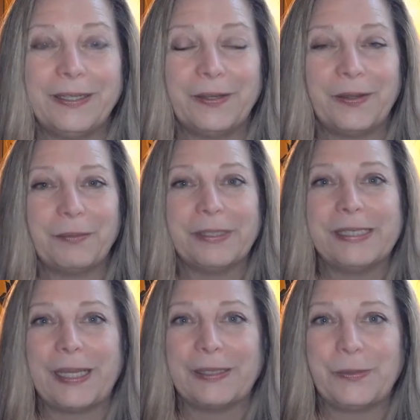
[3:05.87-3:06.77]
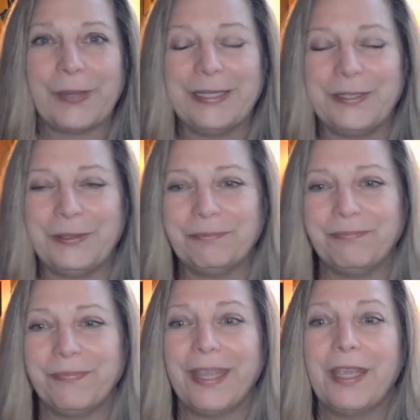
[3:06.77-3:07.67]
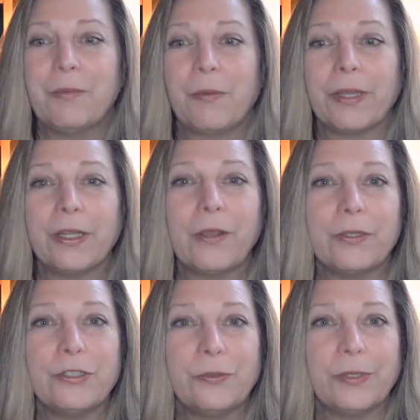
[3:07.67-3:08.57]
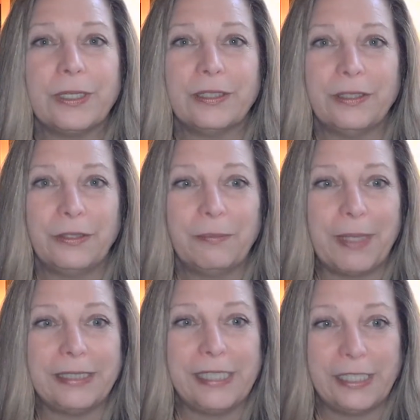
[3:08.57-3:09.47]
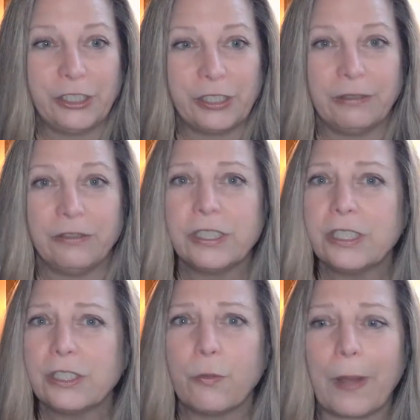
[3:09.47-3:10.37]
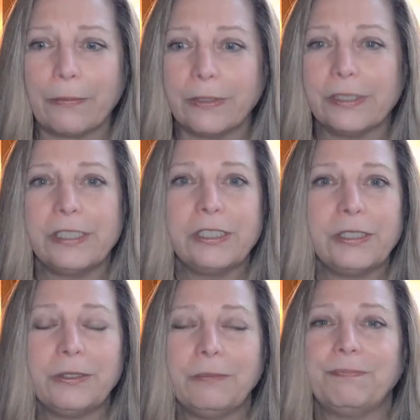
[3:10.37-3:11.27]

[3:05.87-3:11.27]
anonymous. That's okay too. We're going to go into a little meditation just to ground us, just to